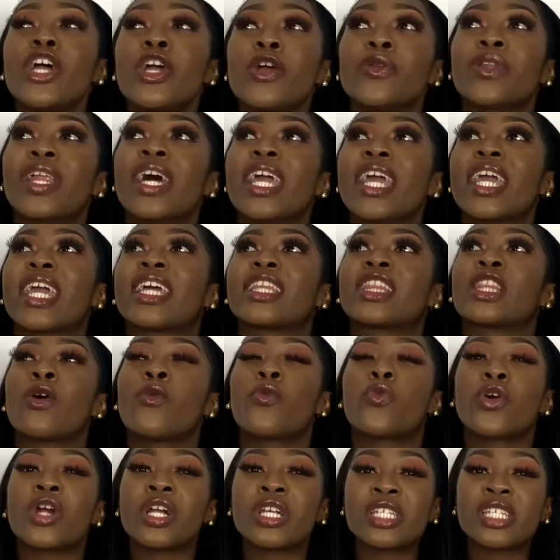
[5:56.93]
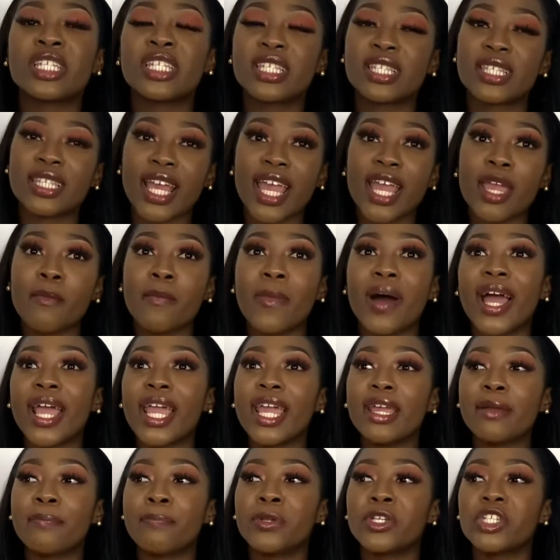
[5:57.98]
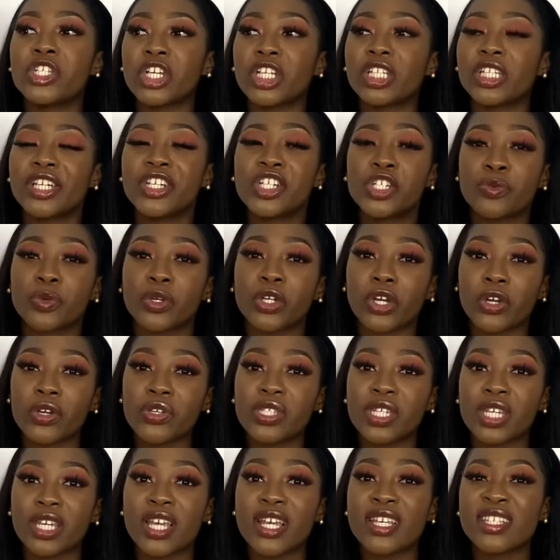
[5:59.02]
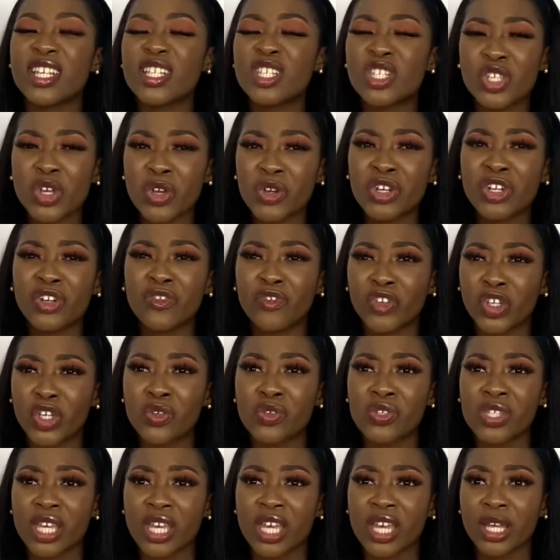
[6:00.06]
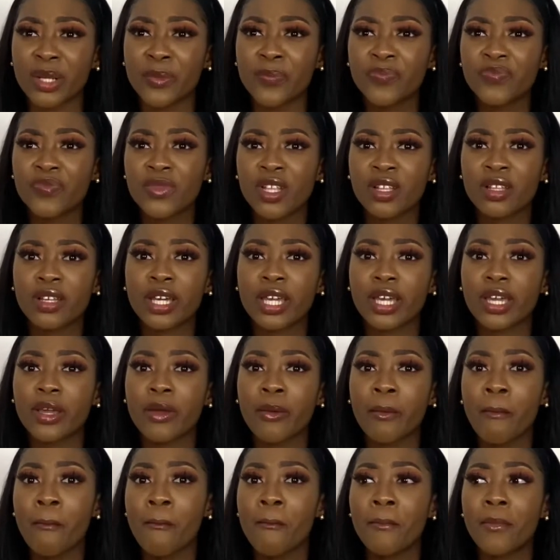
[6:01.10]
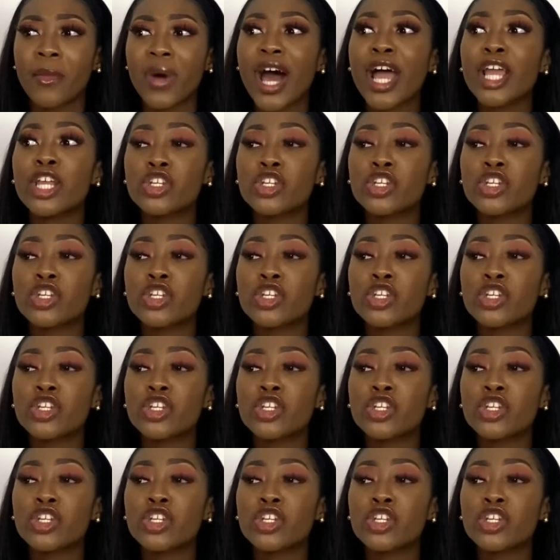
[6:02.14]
like the worst thing, my particular issue with ghosting is it's so confusing. Like, I